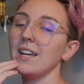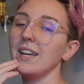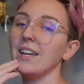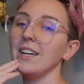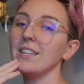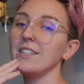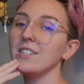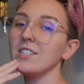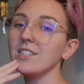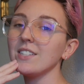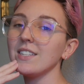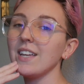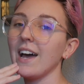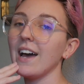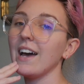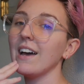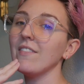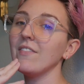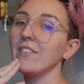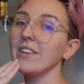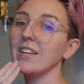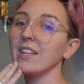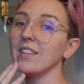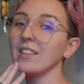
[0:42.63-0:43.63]
and just
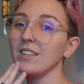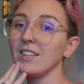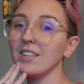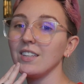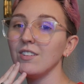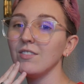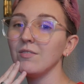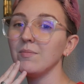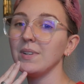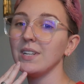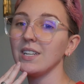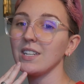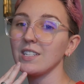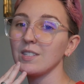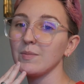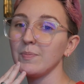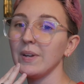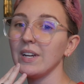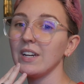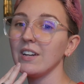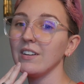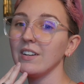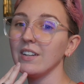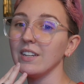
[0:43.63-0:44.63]
having the human
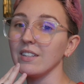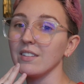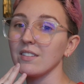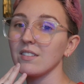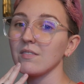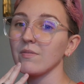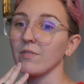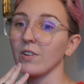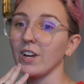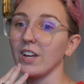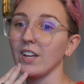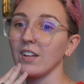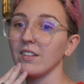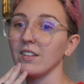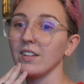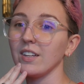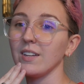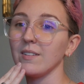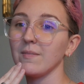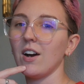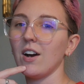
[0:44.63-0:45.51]
experience, frankly.